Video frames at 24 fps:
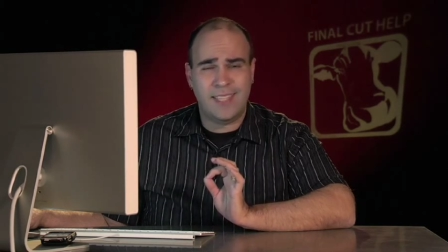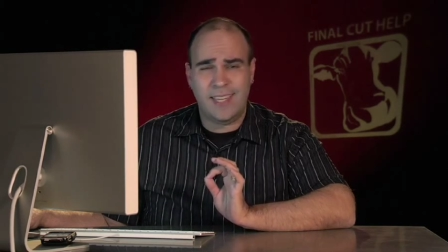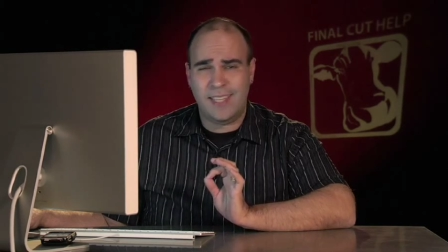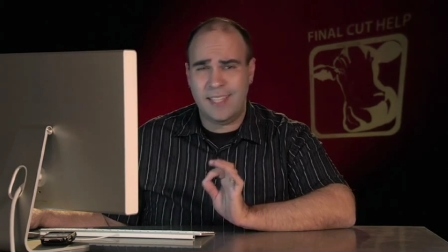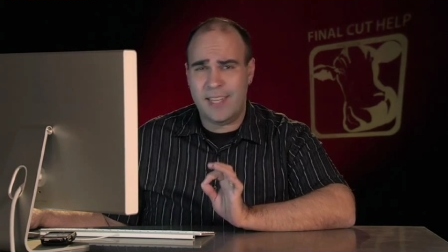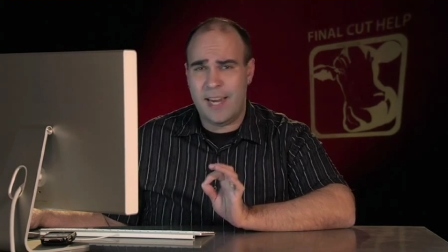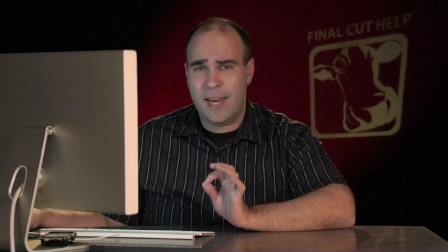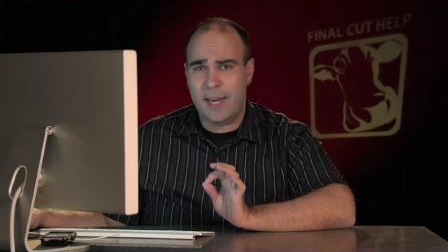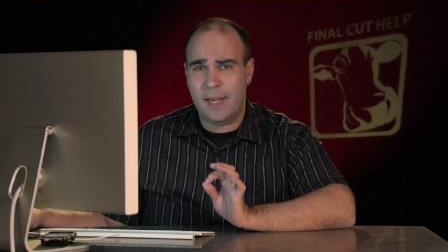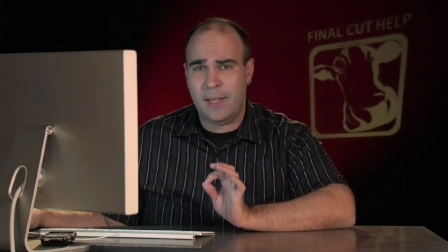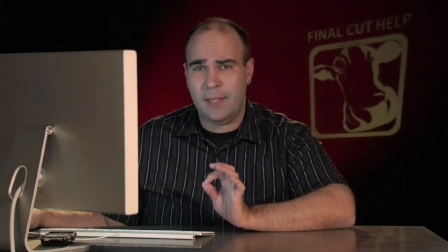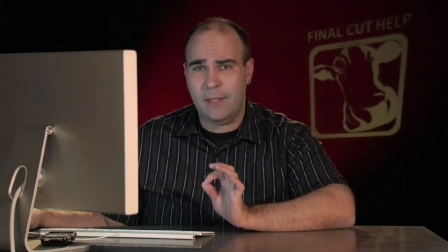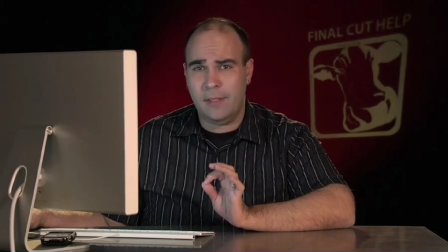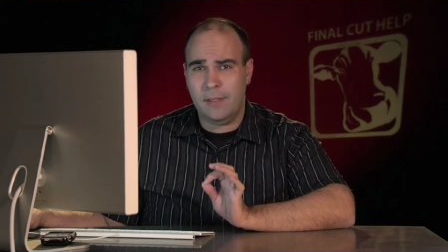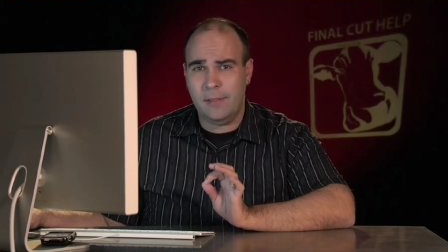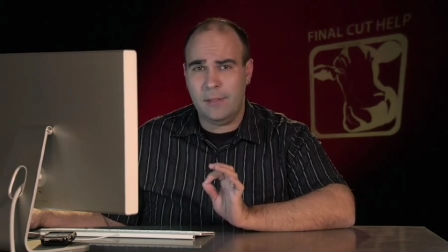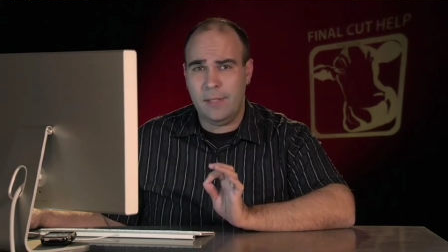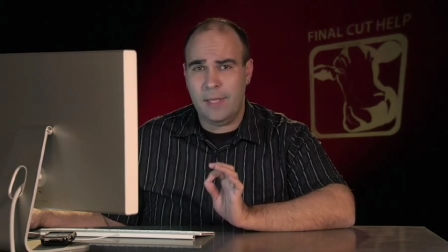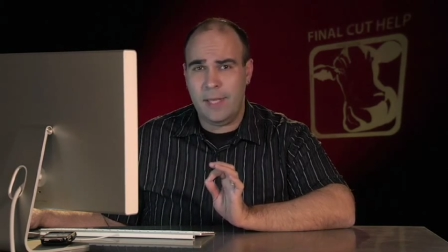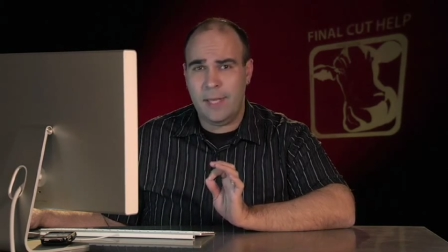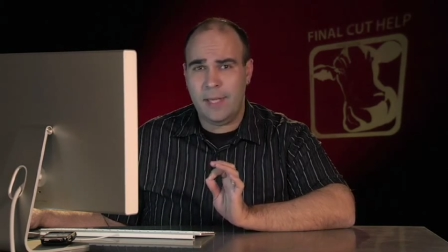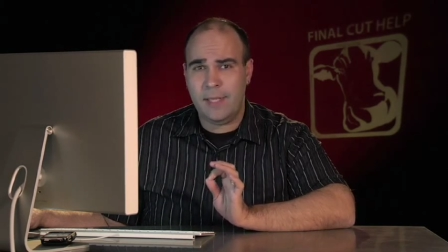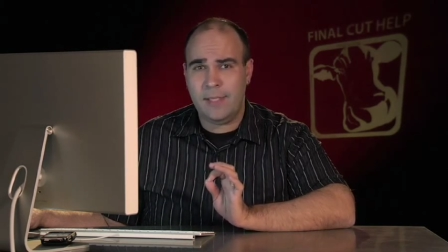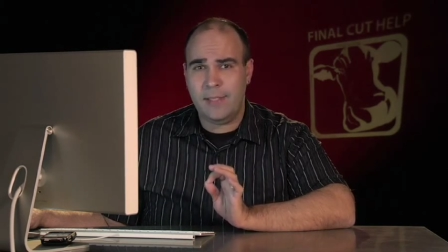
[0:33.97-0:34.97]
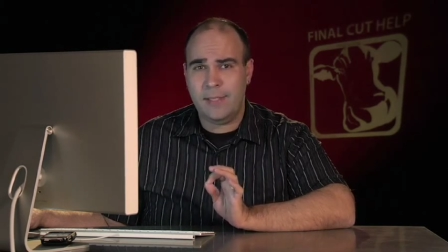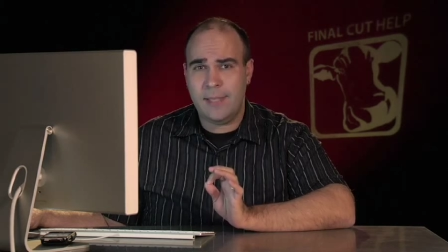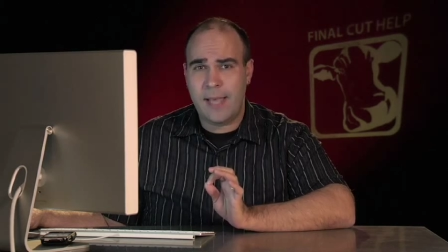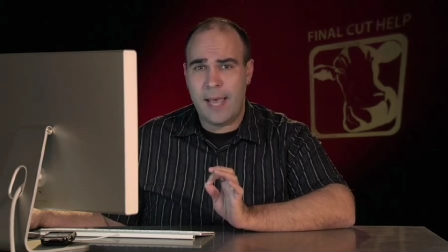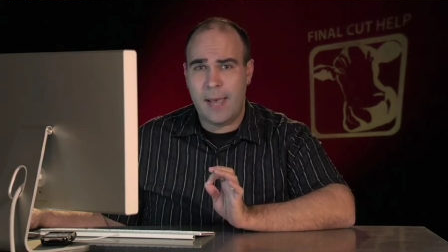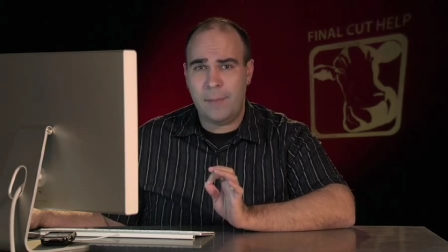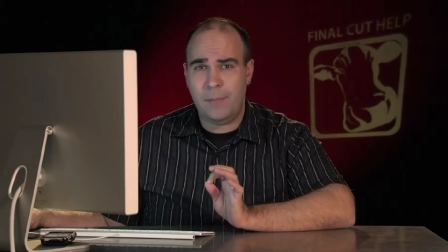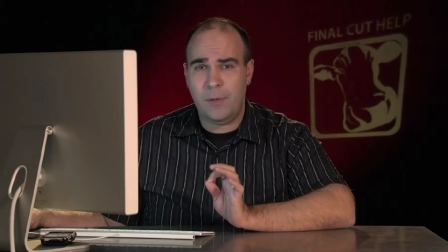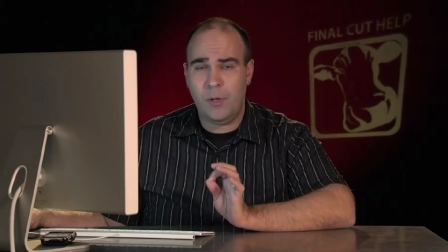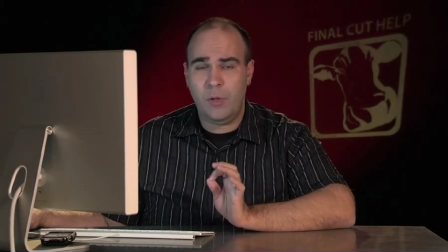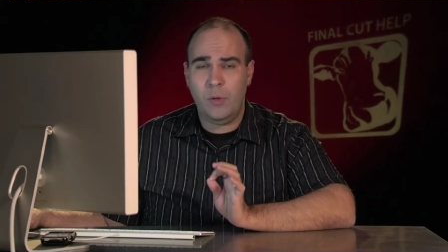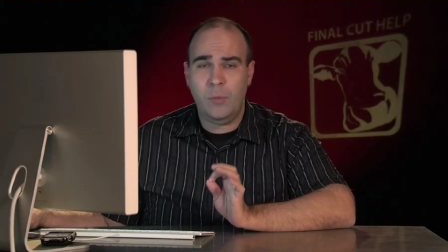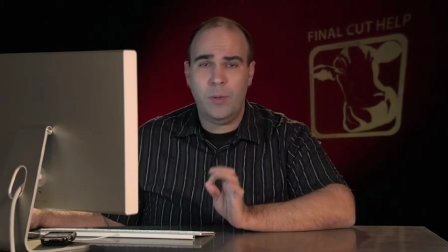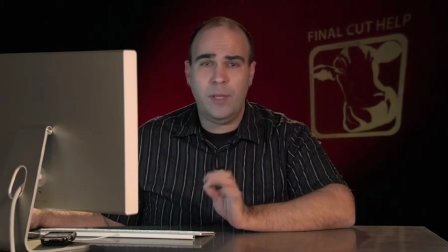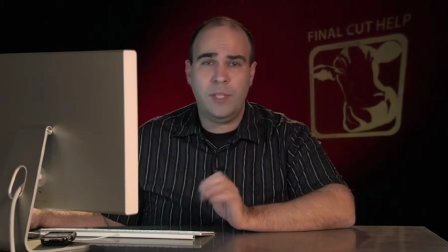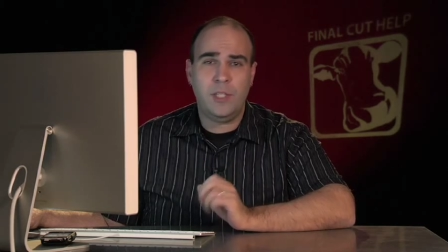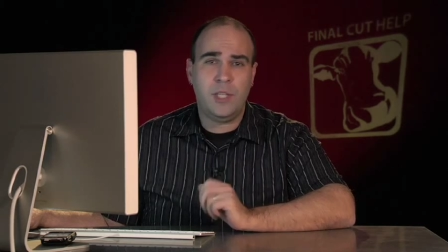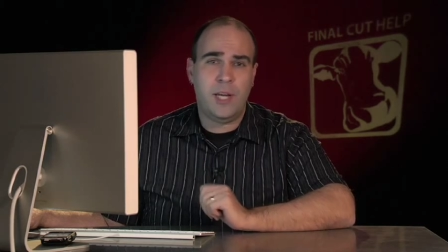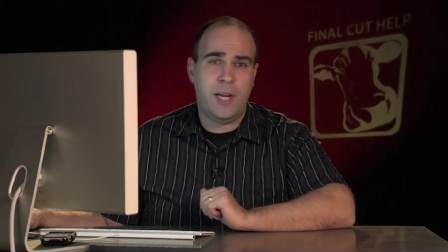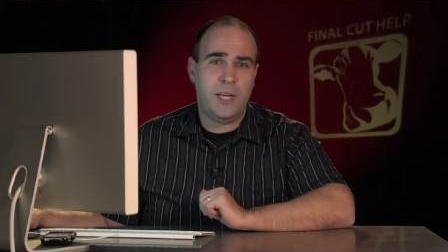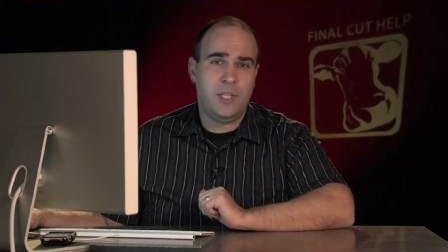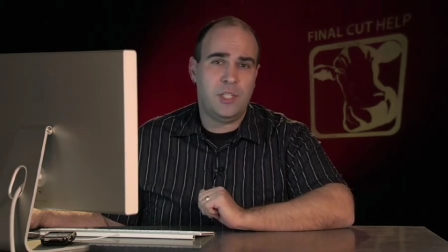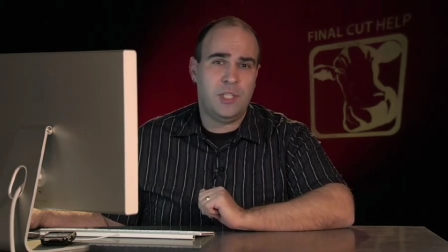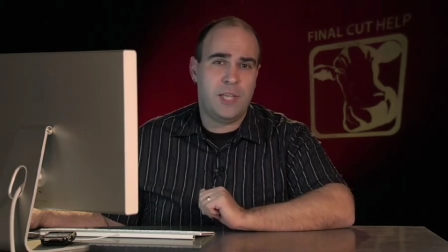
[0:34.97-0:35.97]
identical, except we
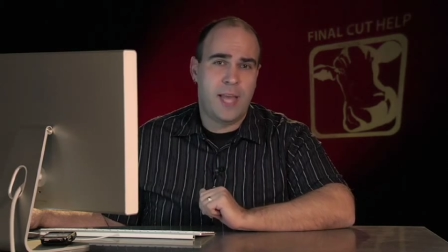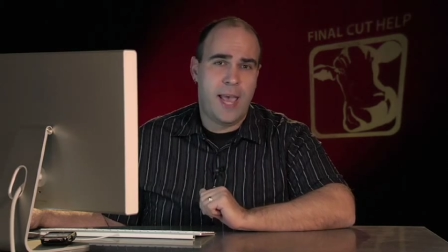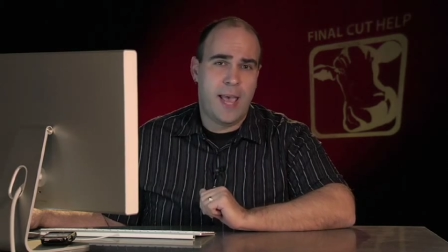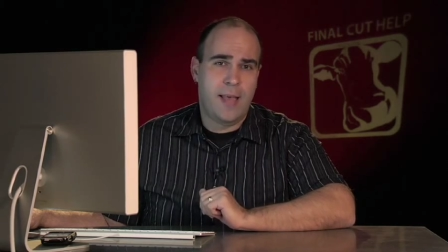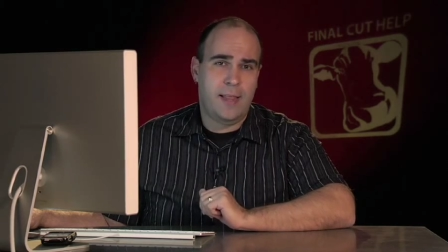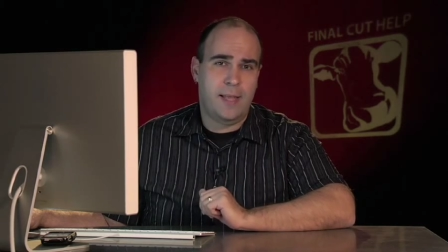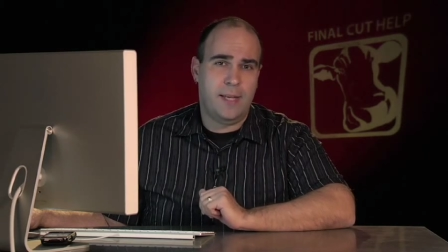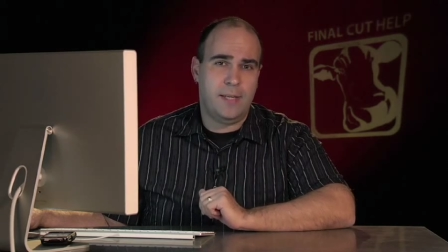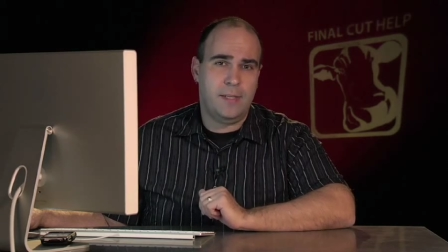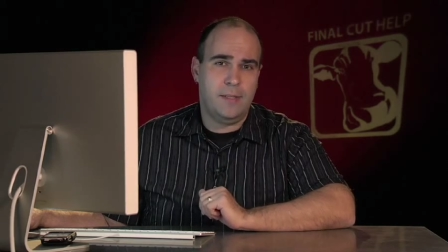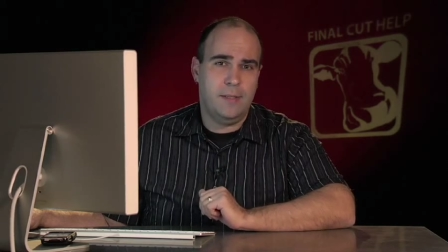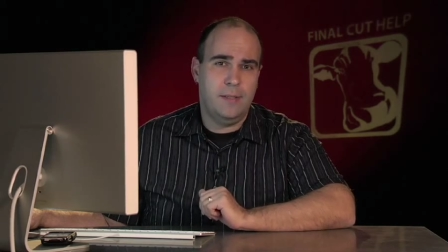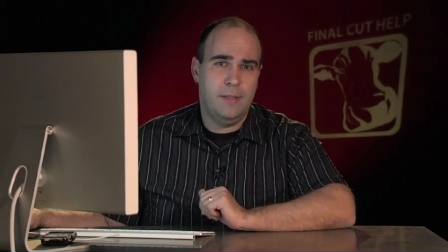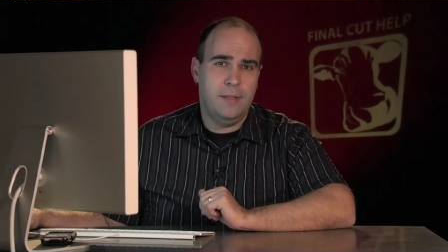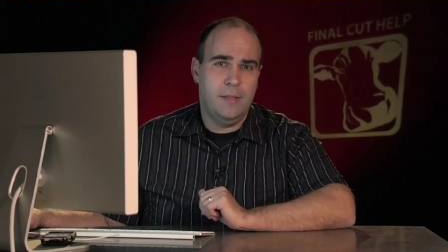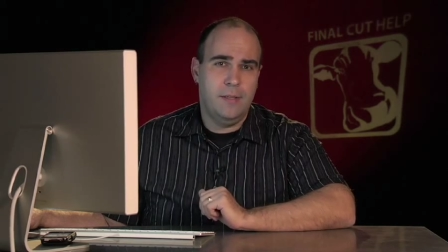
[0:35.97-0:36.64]
change talent.